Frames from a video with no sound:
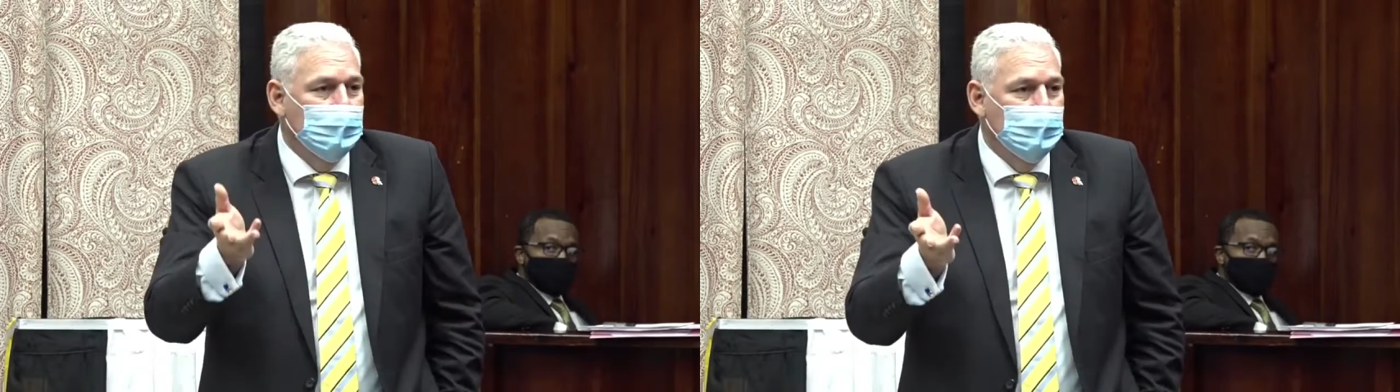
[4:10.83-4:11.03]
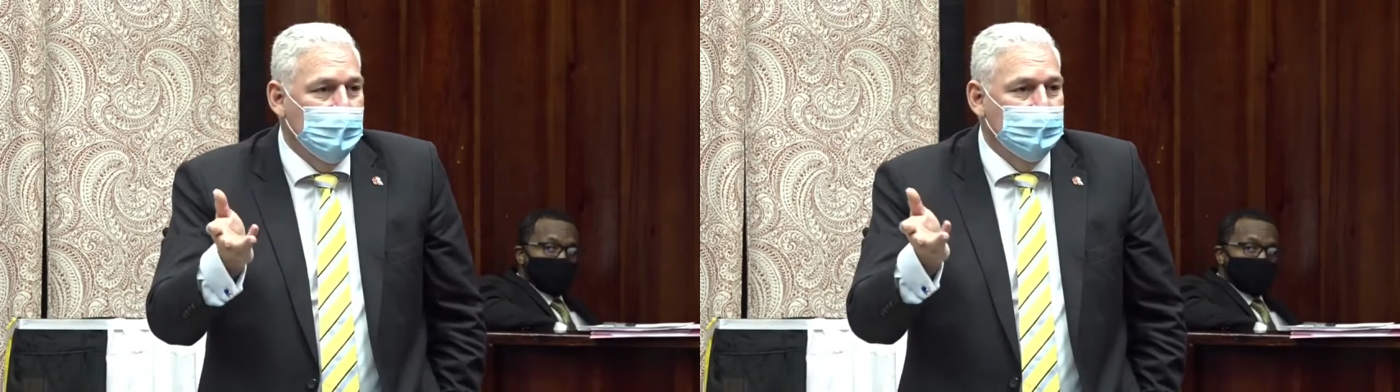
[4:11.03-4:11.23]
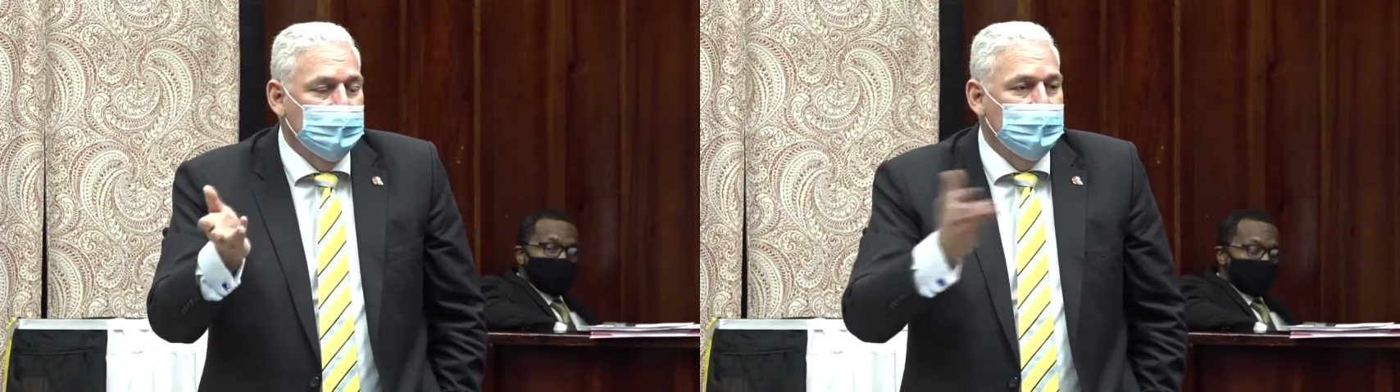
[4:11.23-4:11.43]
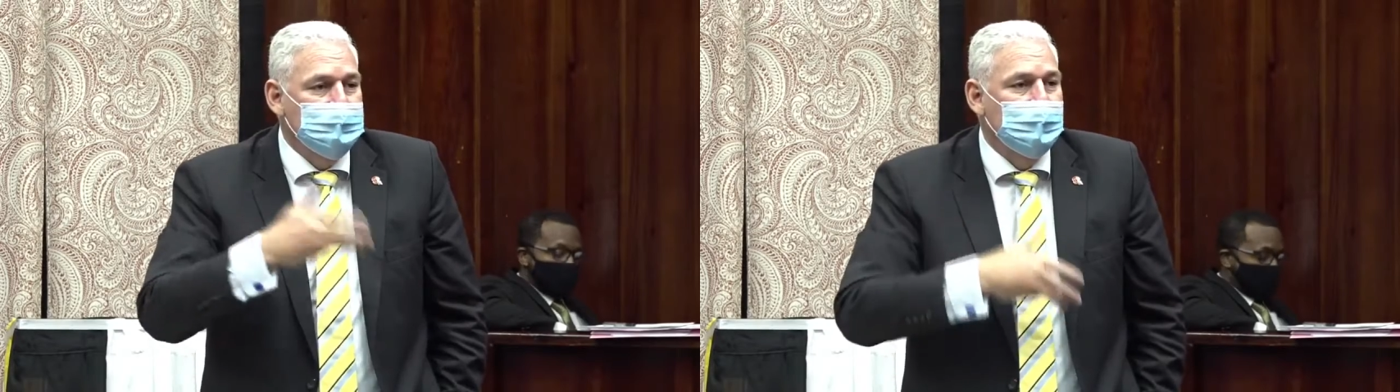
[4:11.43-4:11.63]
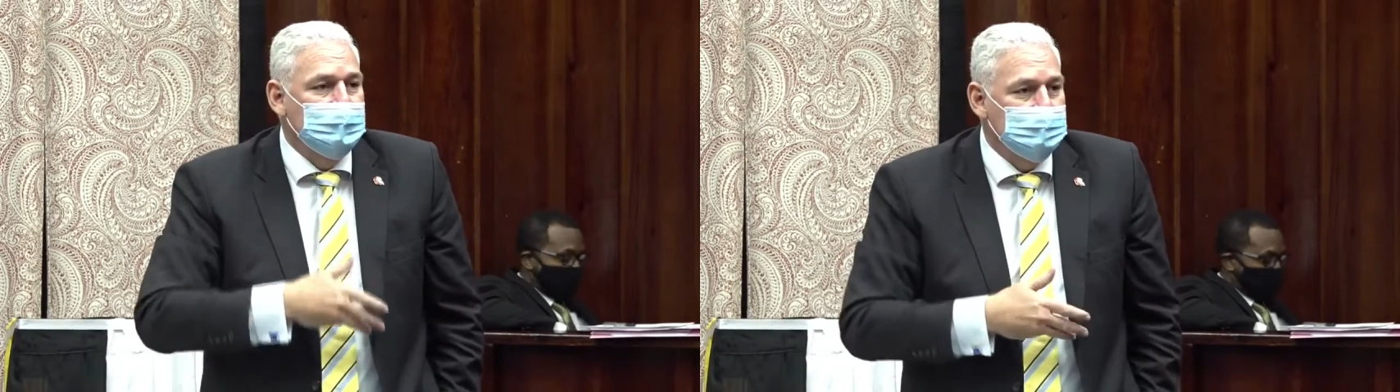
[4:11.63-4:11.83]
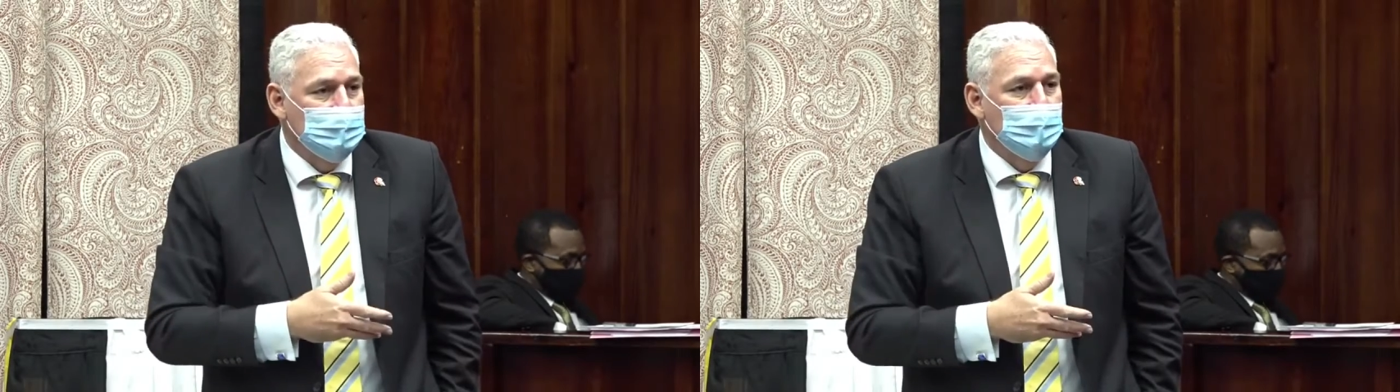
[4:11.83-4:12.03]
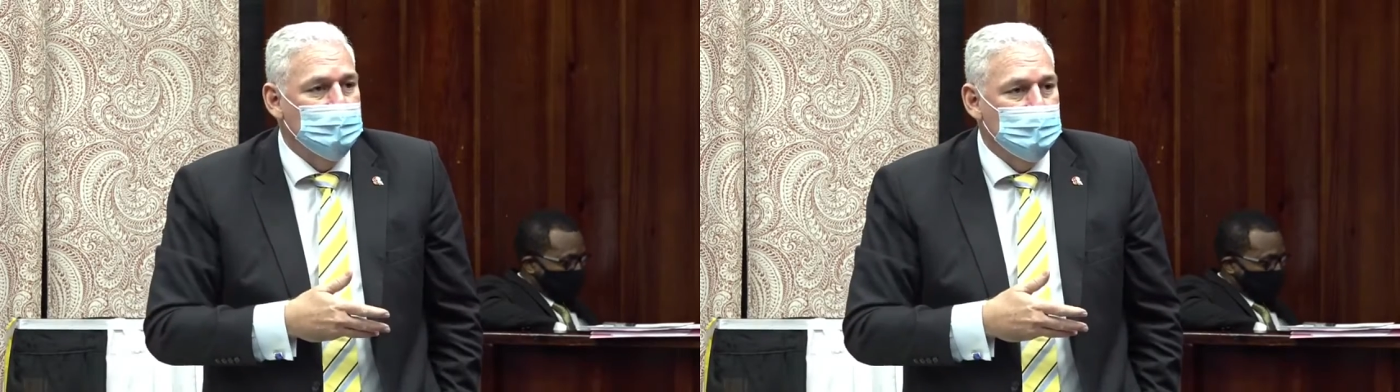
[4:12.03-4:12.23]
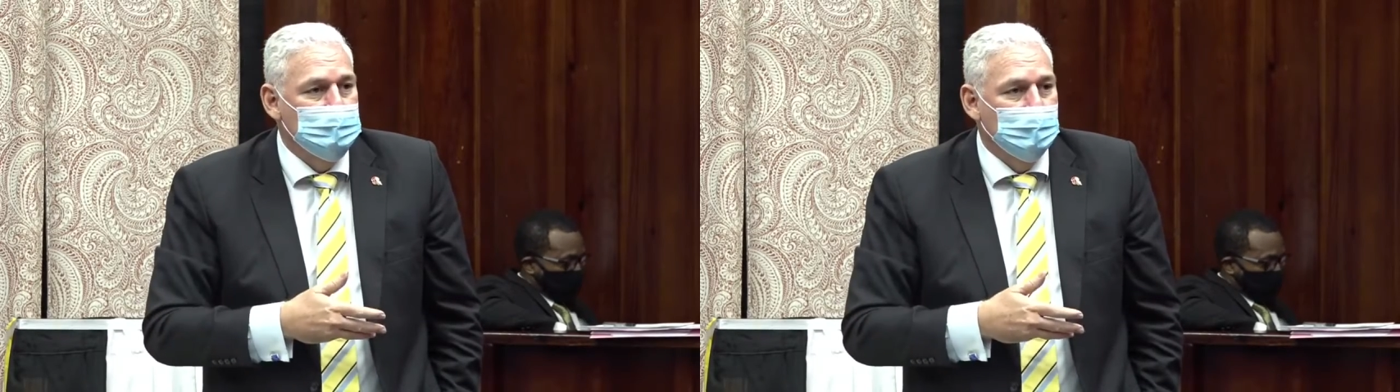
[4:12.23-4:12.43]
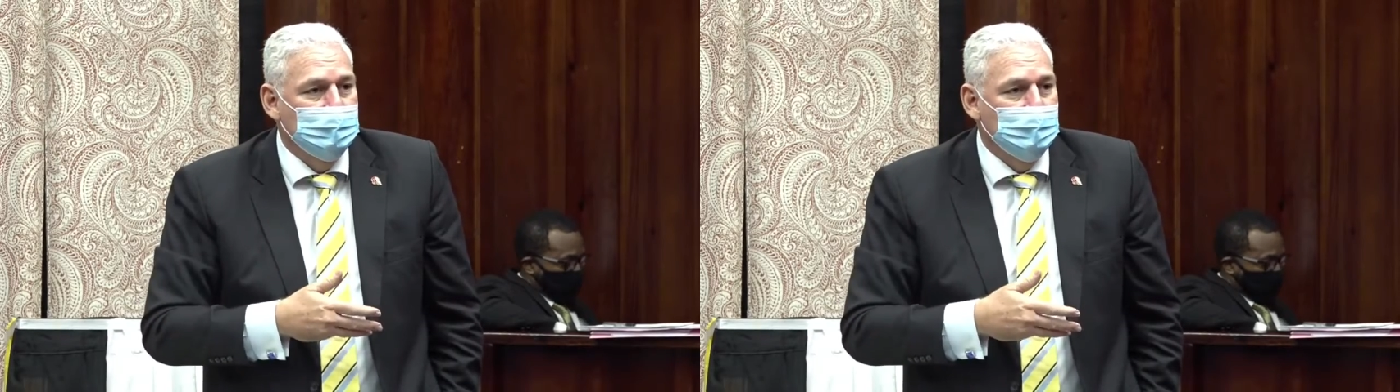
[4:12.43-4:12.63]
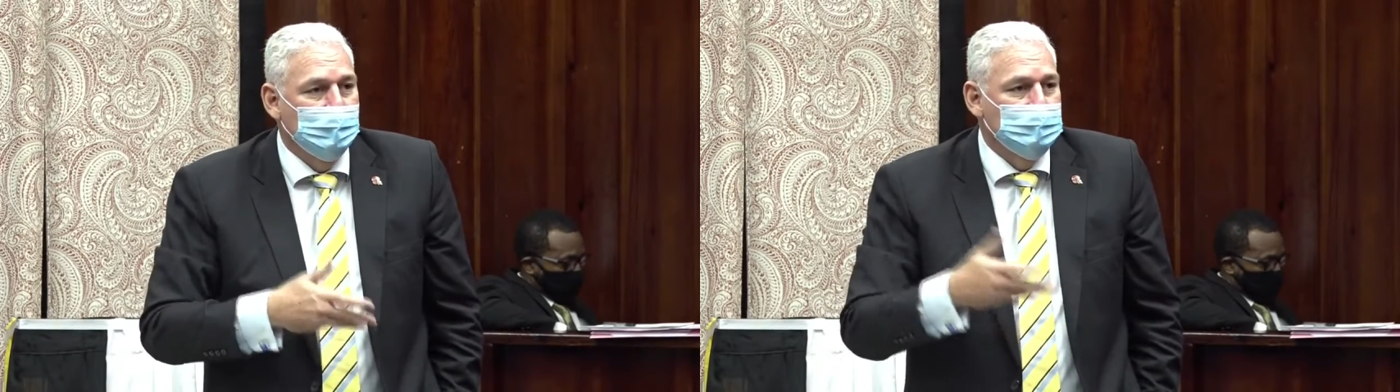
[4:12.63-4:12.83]
If anything that's less than
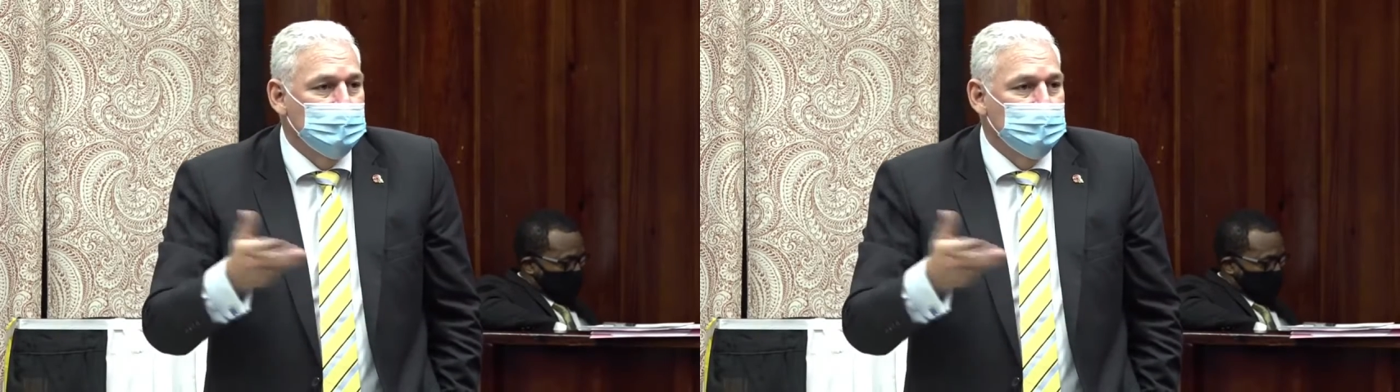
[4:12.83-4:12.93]
$120,